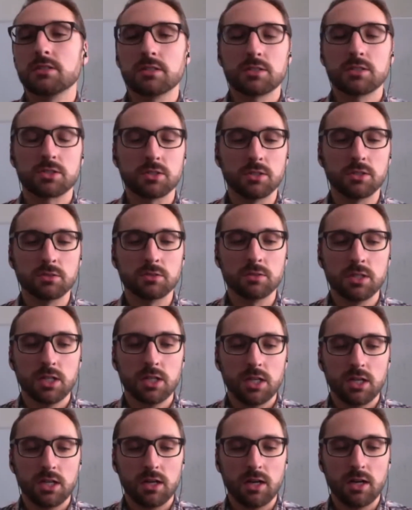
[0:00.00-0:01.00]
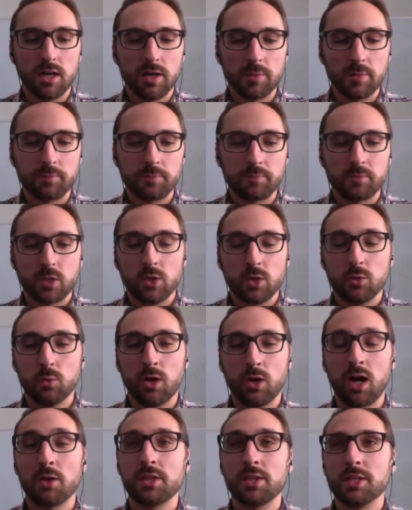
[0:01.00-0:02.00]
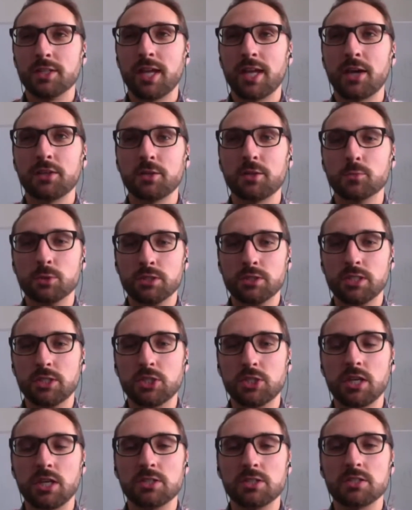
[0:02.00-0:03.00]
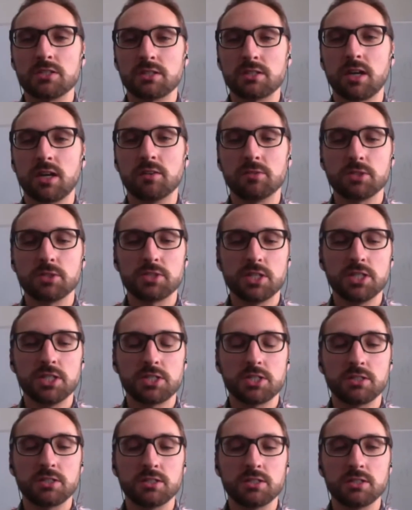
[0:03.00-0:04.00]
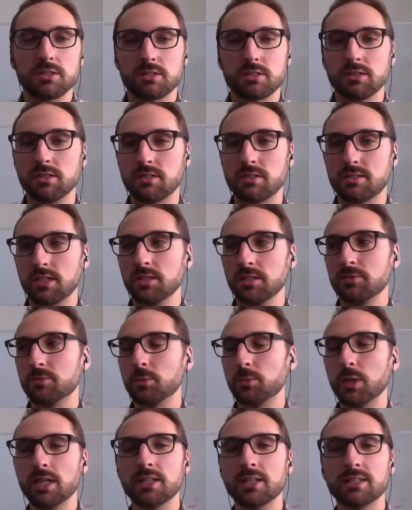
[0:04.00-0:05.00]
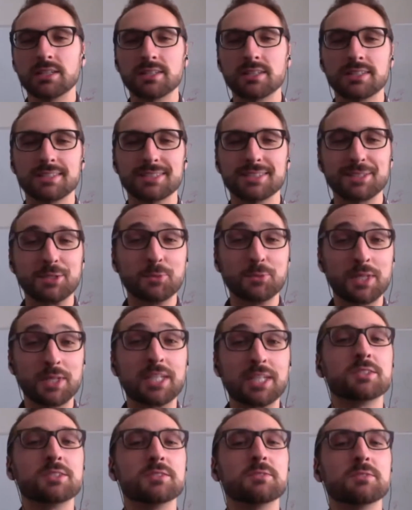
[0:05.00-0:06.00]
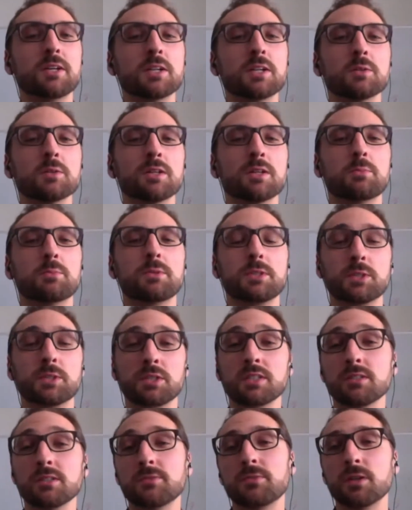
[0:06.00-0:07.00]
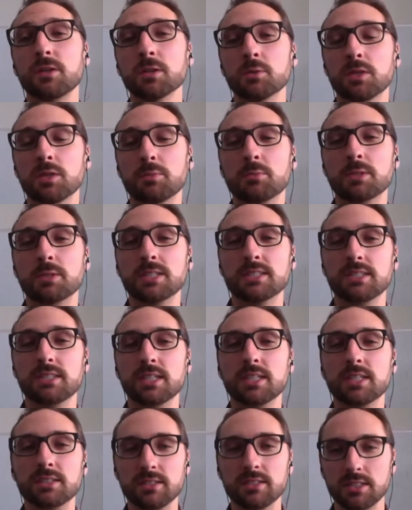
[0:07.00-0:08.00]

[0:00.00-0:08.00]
So, how that really changes the conversation is, instead of waiting like a week to follow up, you're going to follow up right then, right?